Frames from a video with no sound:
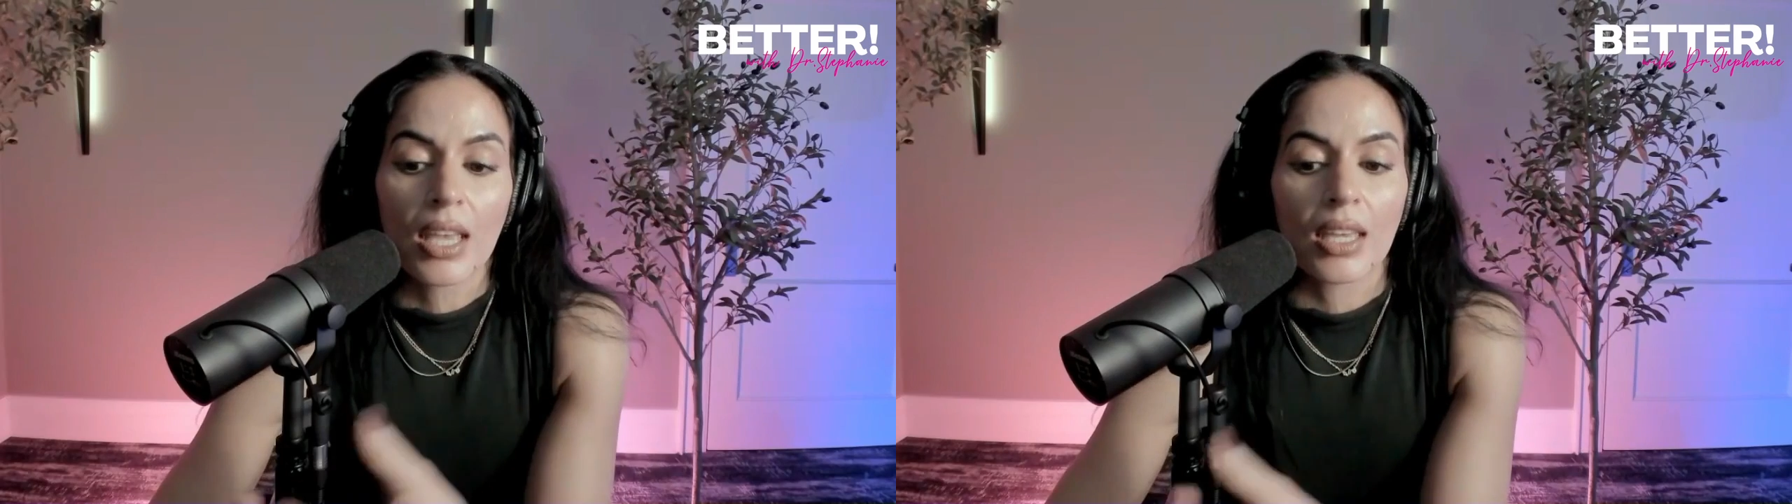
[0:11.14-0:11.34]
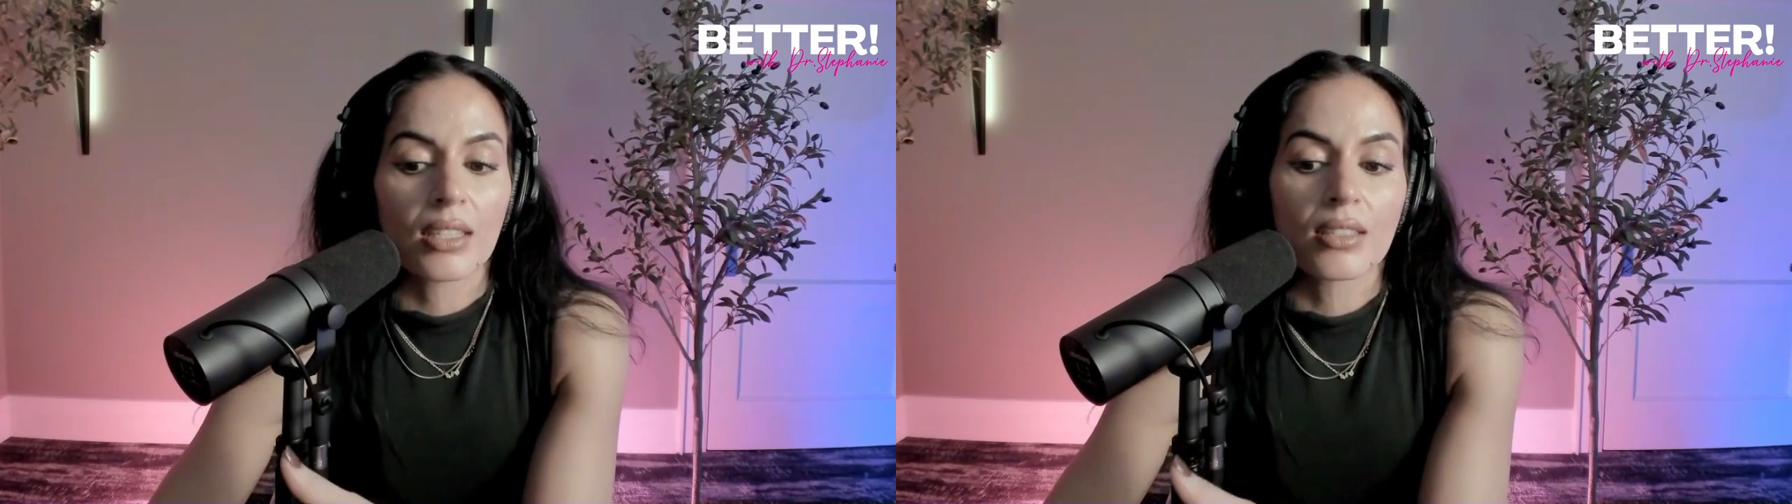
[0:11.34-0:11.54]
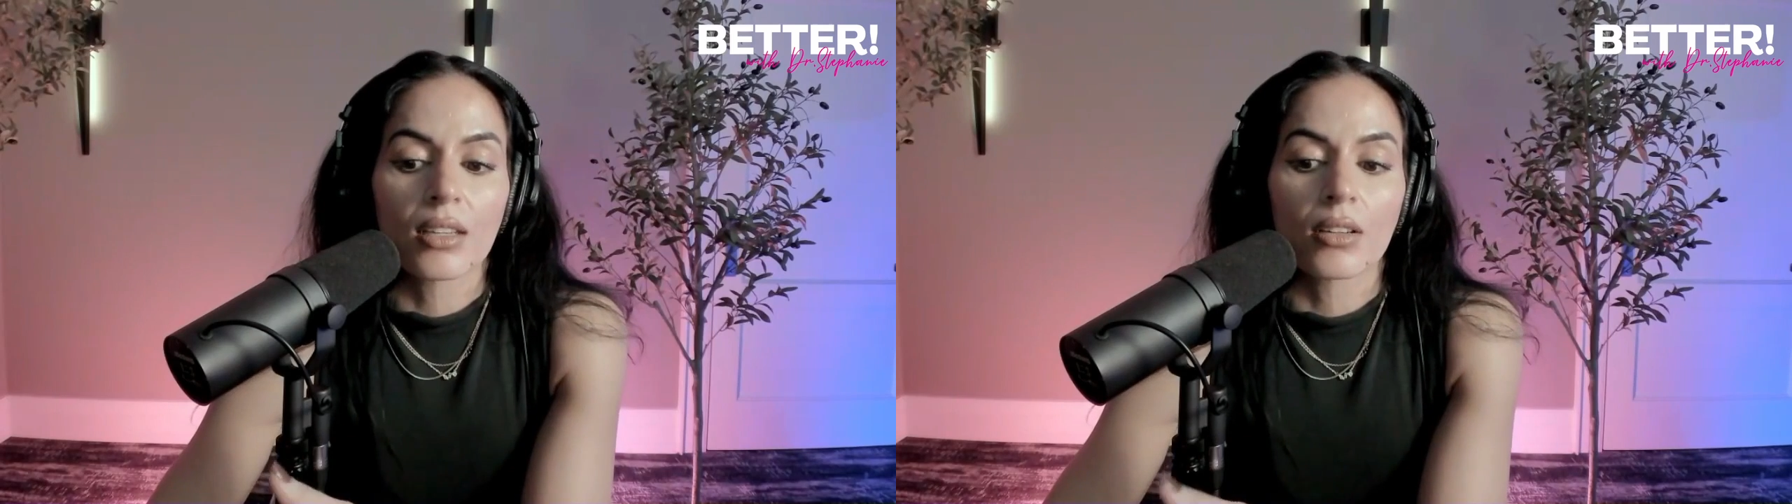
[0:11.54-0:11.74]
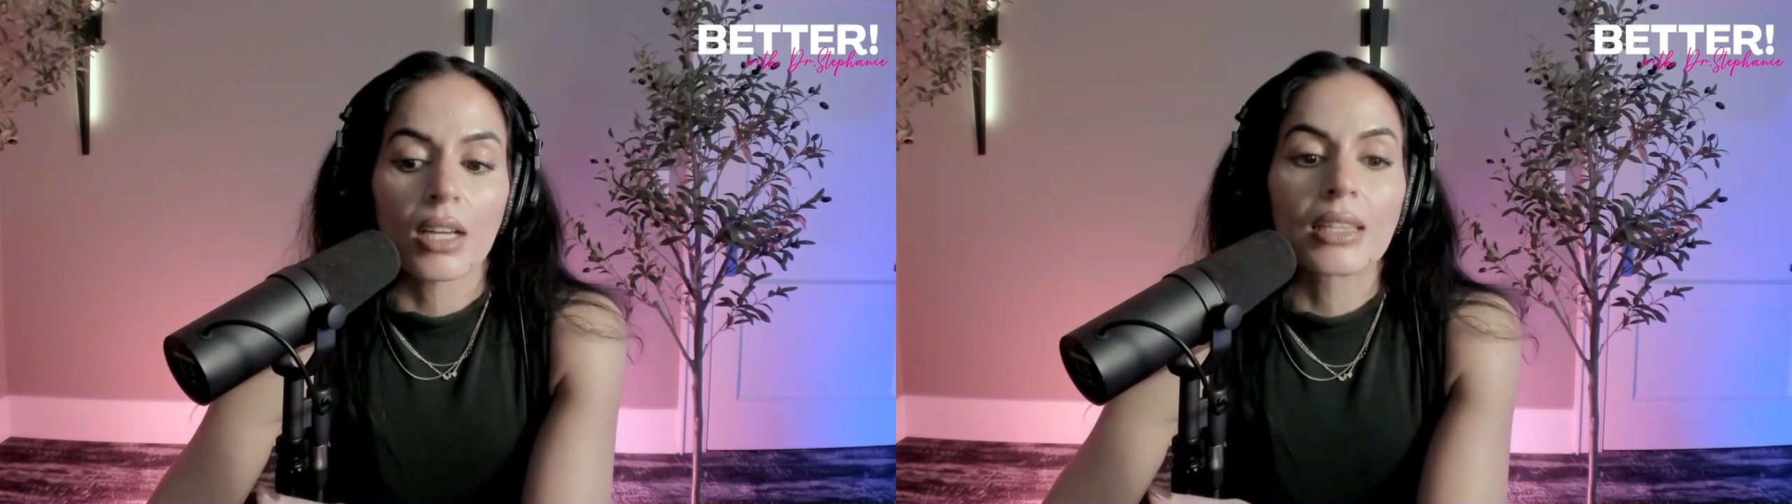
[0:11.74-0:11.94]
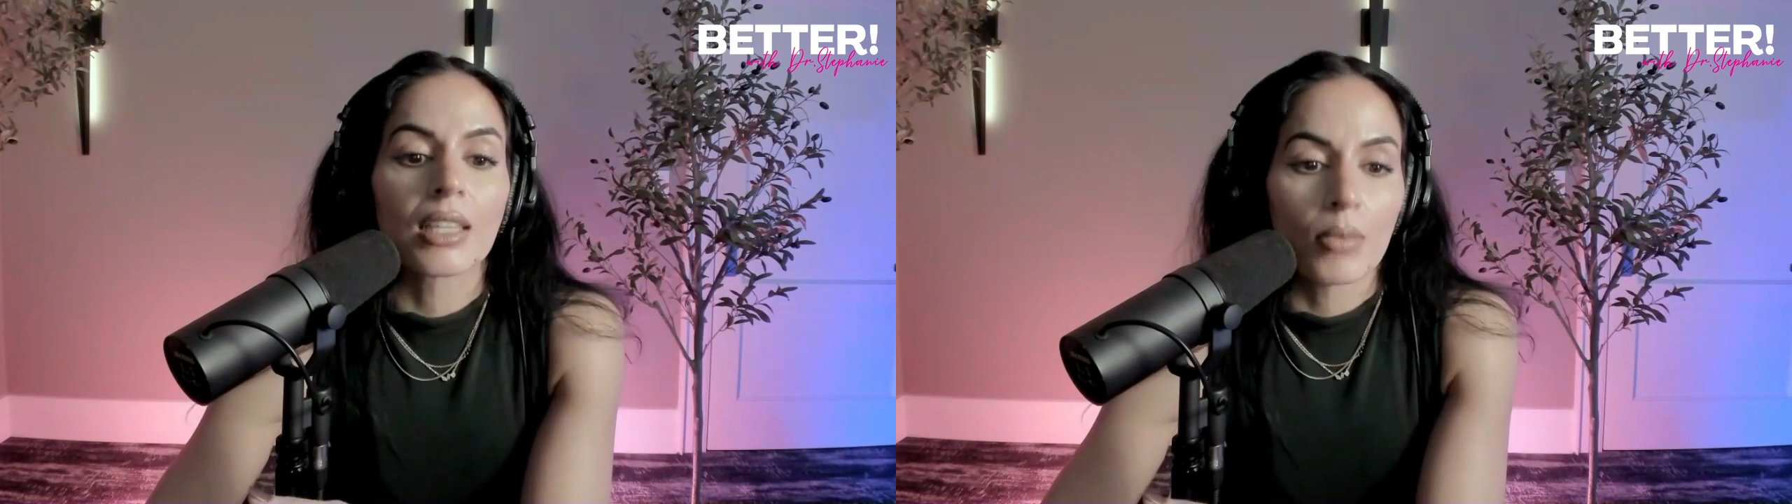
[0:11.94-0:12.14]
is there a
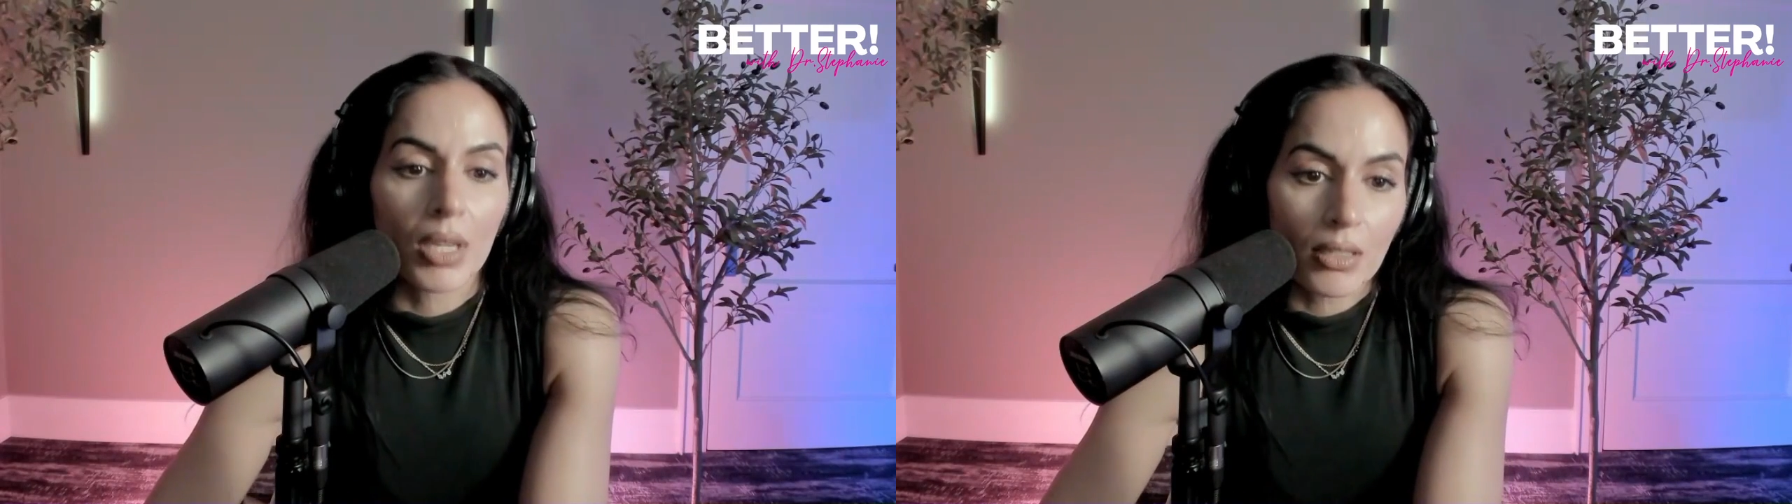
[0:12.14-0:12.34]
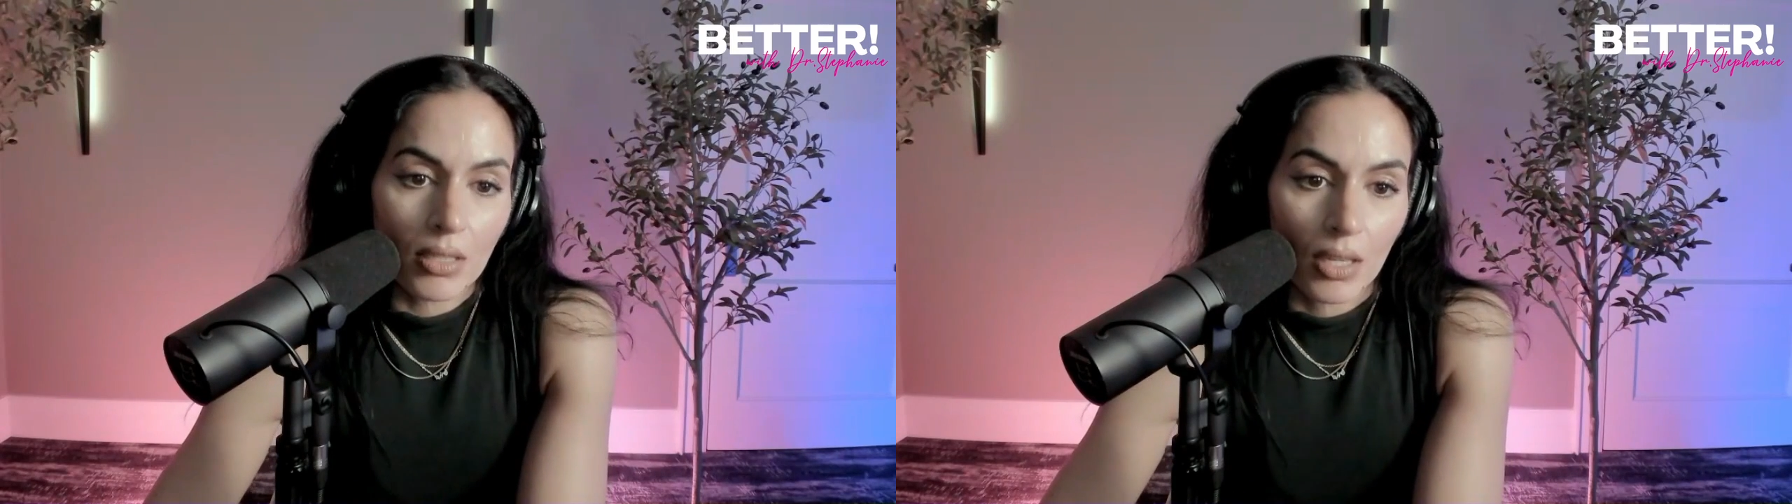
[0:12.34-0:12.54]
limit,